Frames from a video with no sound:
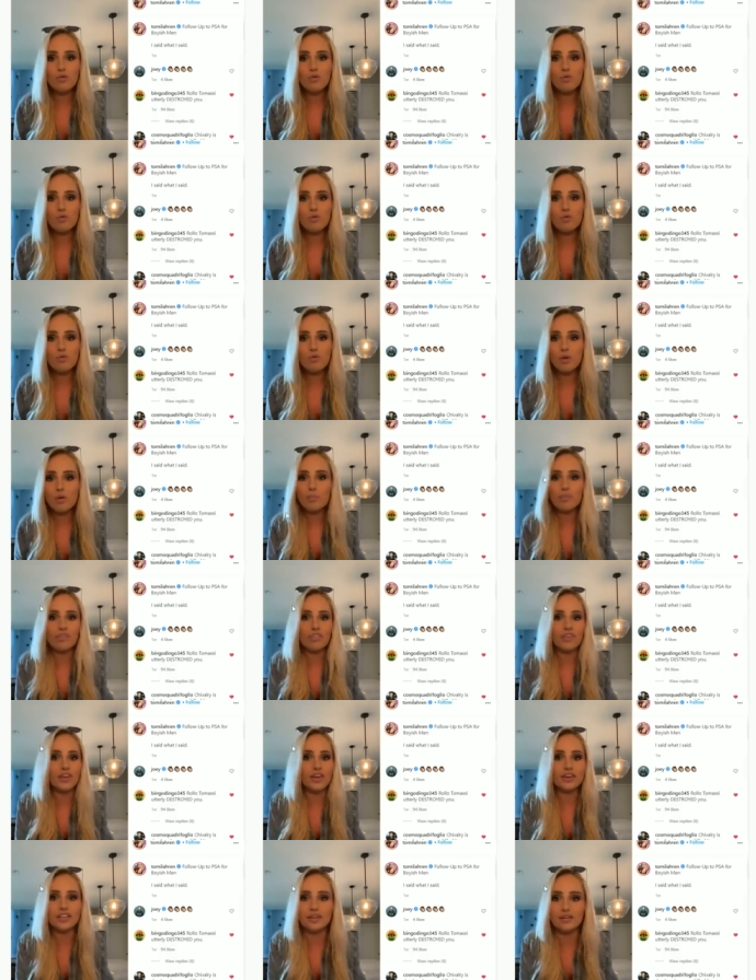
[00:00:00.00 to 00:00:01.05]
And women think
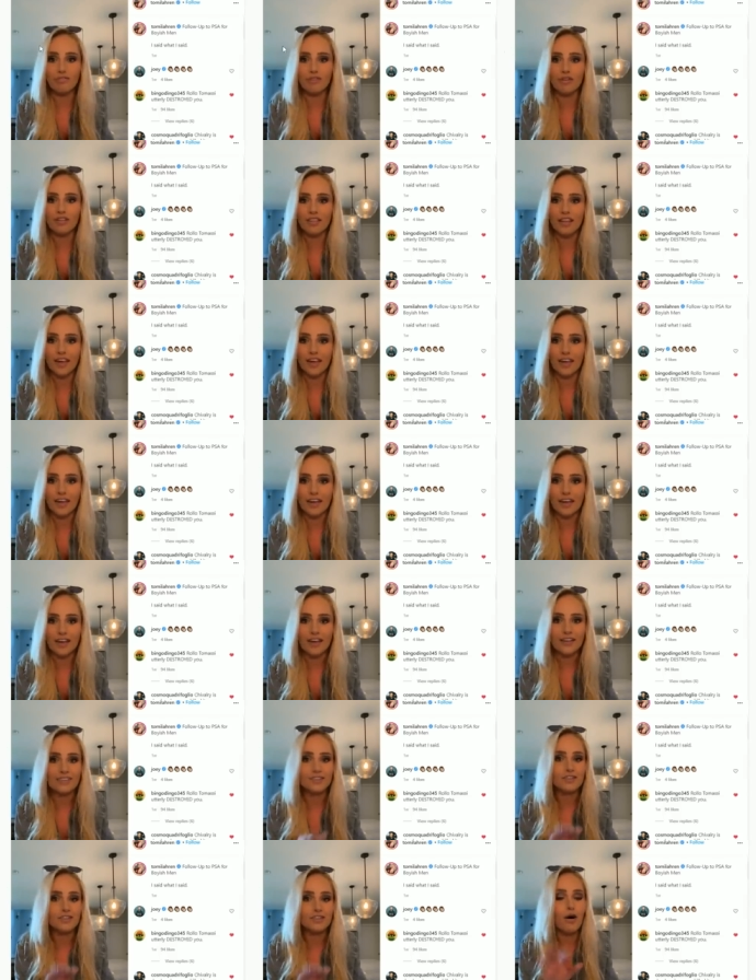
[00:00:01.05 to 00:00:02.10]
differently.
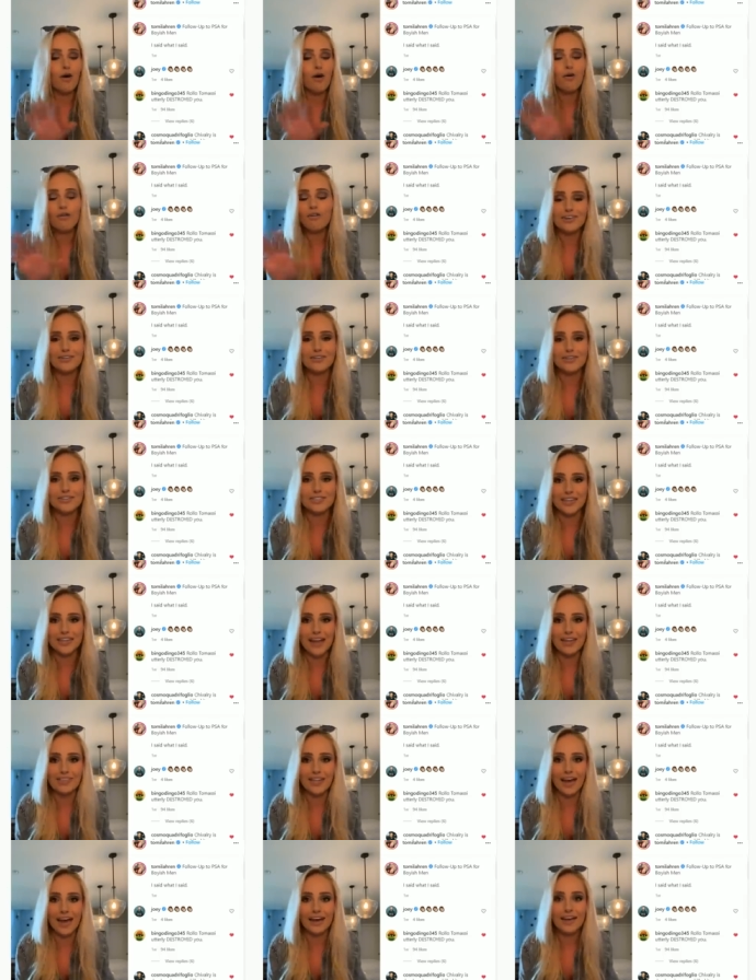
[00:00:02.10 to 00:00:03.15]
Totally understand
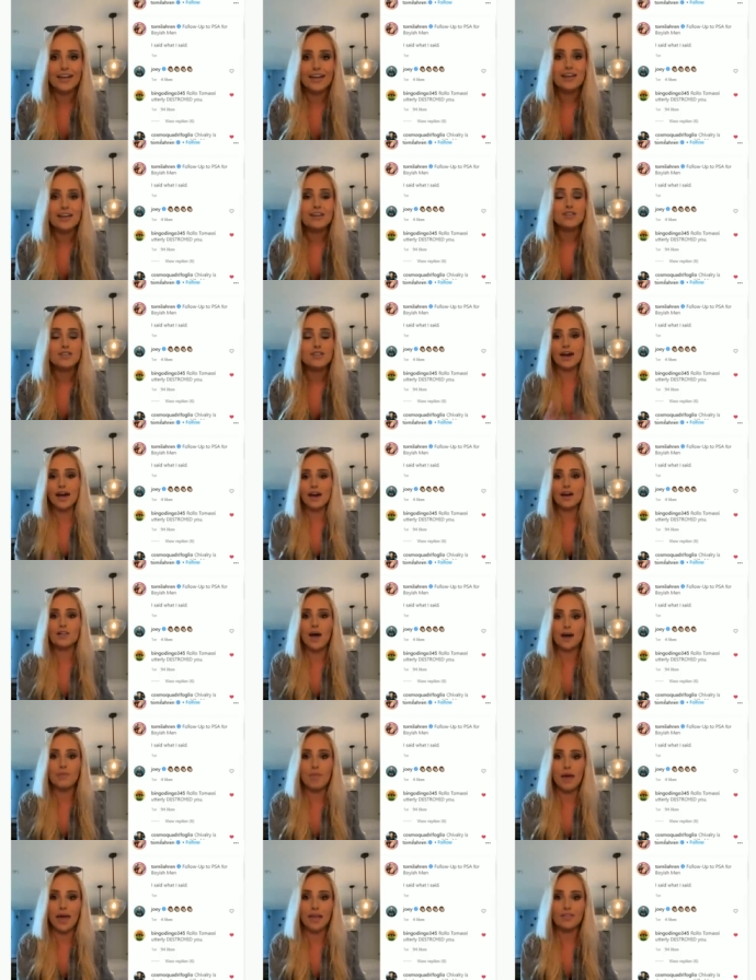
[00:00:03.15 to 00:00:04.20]
that. So I got a lot of
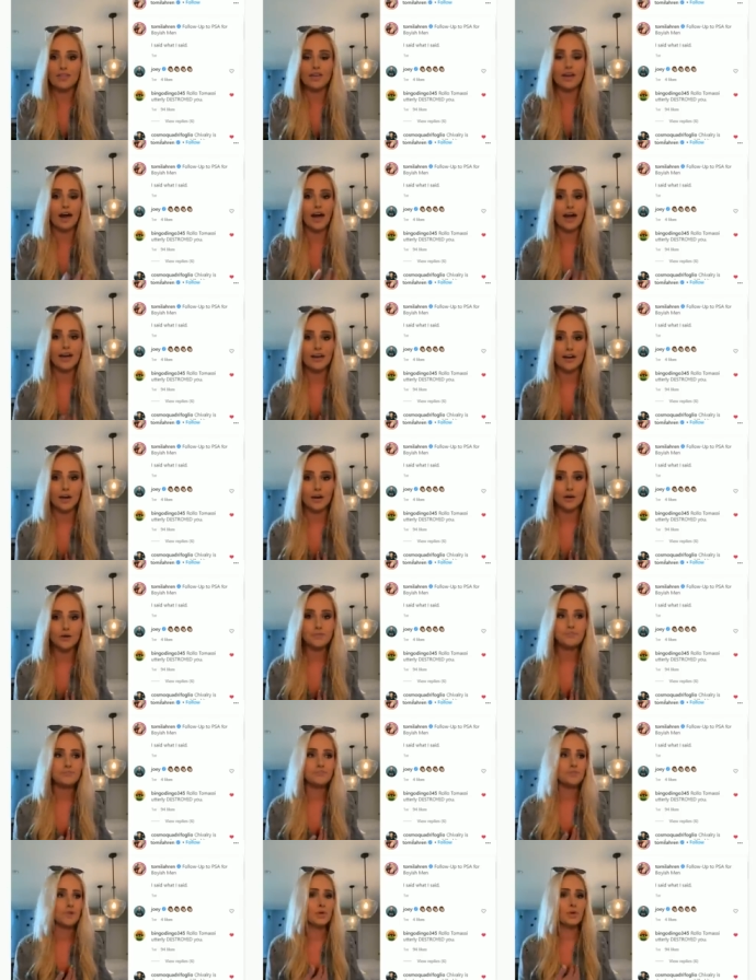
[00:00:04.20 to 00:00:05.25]
men that I know
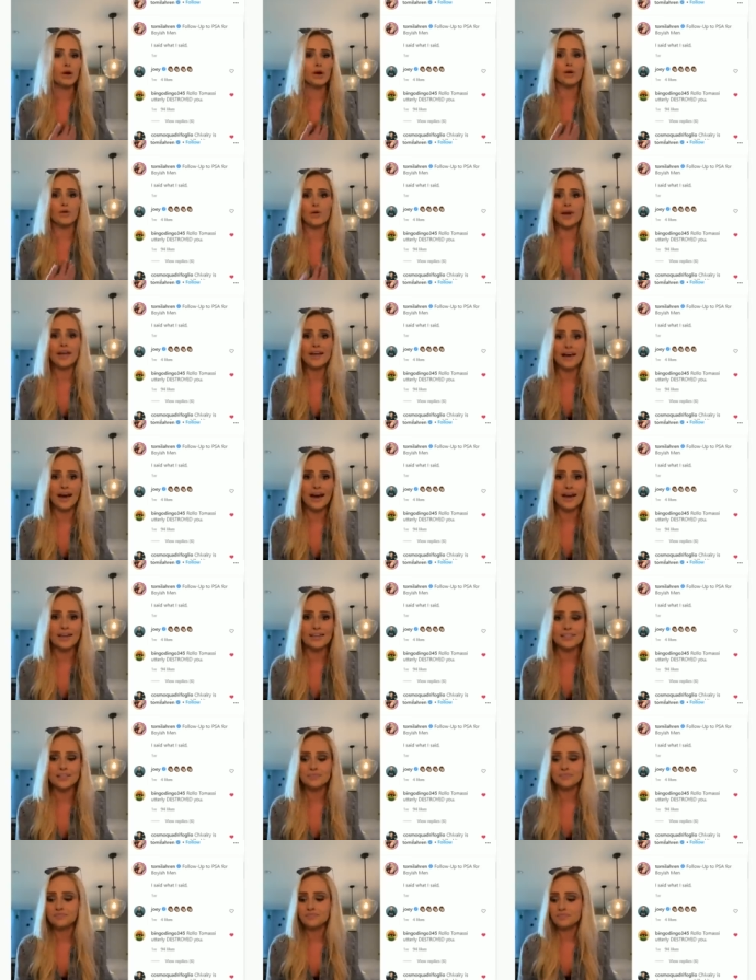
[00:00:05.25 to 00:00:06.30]
who are great guys
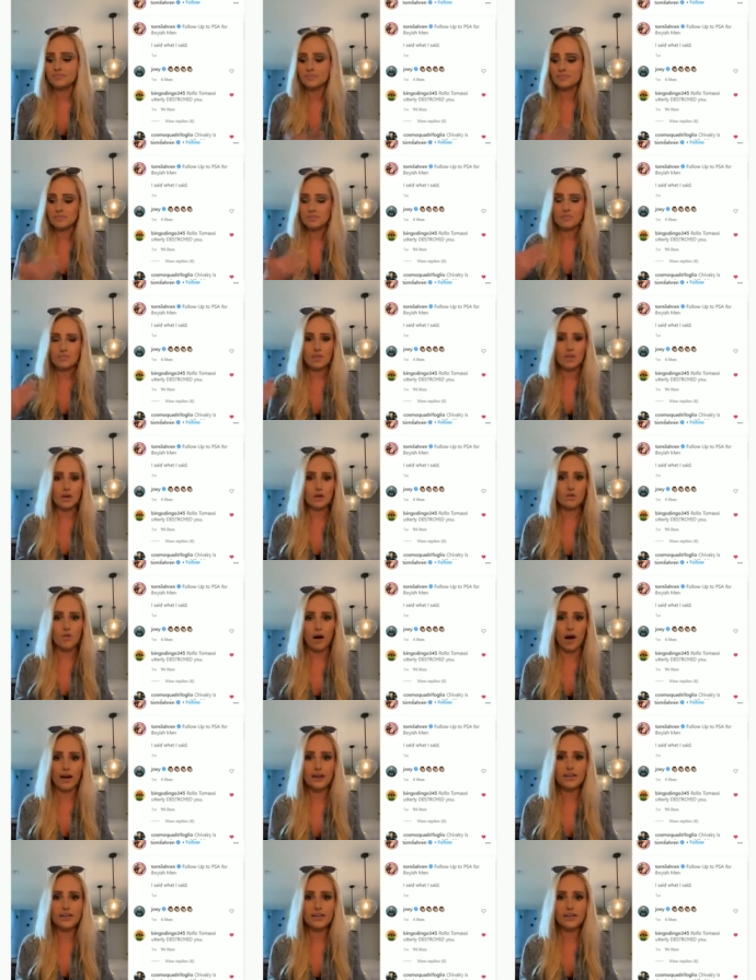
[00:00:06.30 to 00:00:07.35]
who
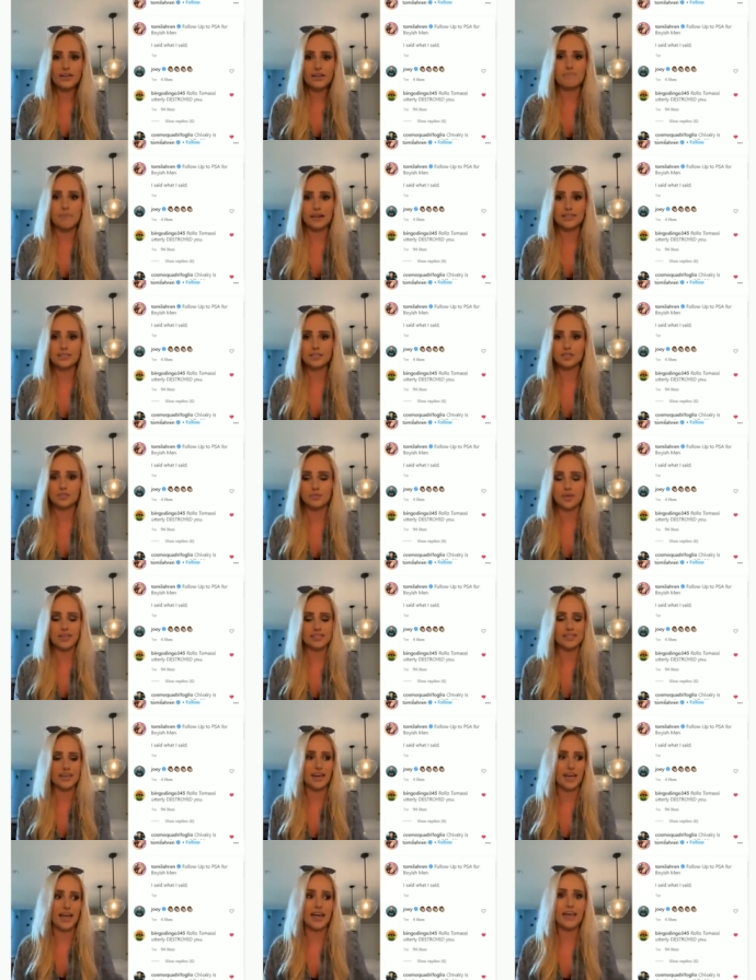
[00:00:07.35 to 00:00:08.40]
honestly messaged me and said,
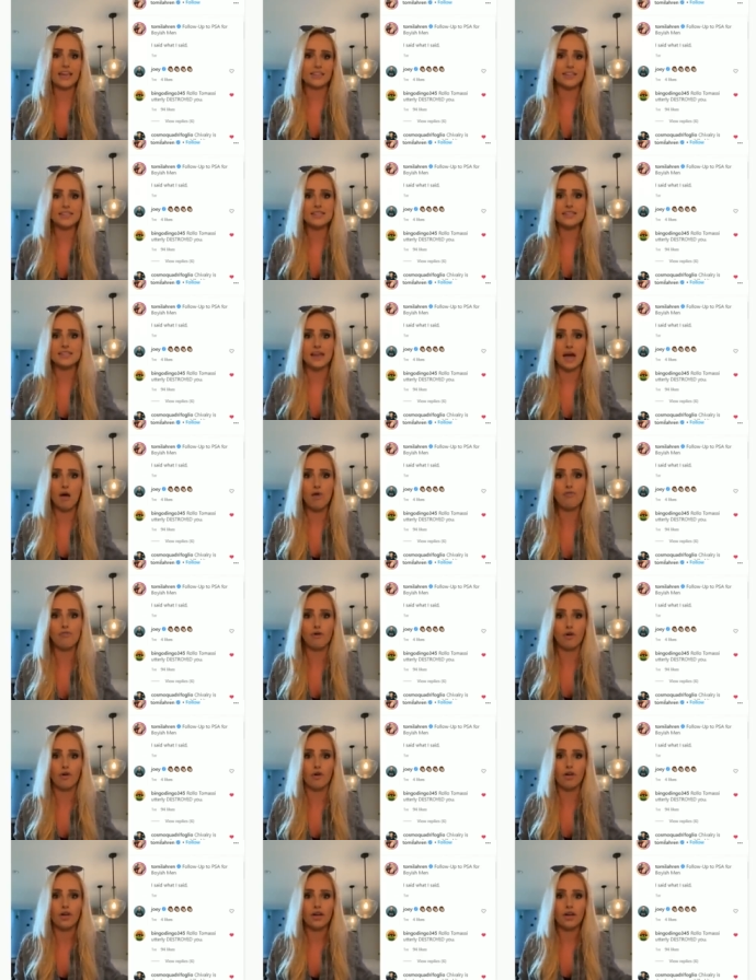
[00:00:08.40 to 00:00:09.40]
hey, this is helpful.